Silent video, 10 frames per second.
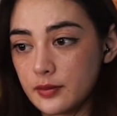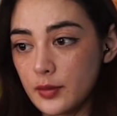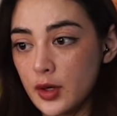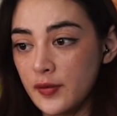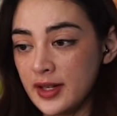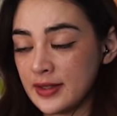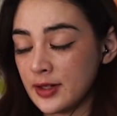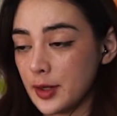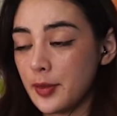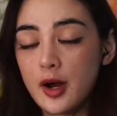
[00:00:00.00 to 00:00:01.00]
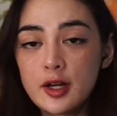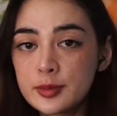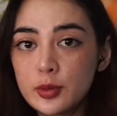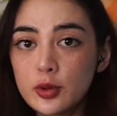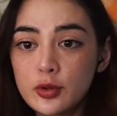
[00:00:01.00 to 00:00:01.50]
Hopefully he's left like a
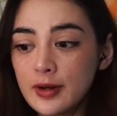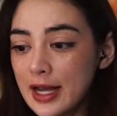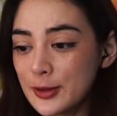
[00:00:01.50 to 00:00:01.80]
passport around